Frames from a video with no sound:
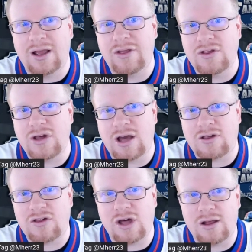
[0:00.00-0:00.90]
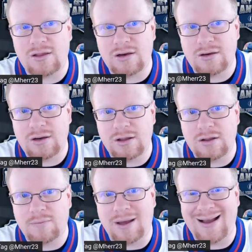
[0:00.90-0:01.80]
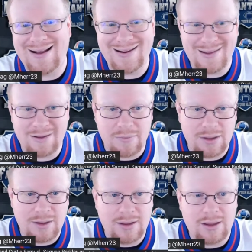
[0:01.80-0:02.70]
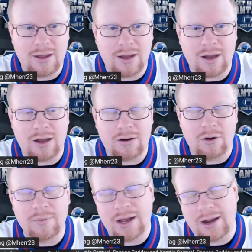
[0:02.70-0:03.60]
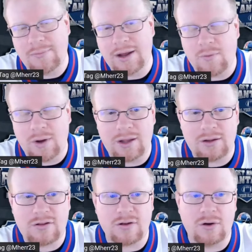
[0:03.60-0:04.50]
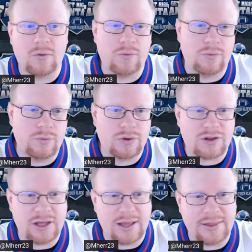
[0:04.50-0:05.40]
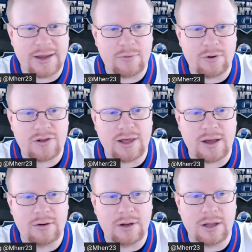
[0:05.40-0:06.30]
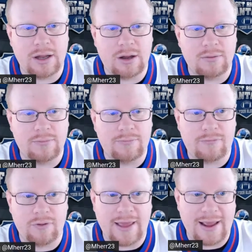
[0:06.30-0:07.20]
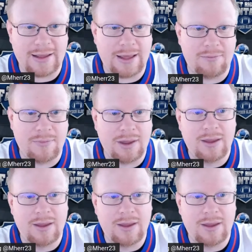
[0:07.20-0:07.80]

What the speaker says: I think Josh Johnson is behind him or behind Mike White. So we'll see how that works out for that game.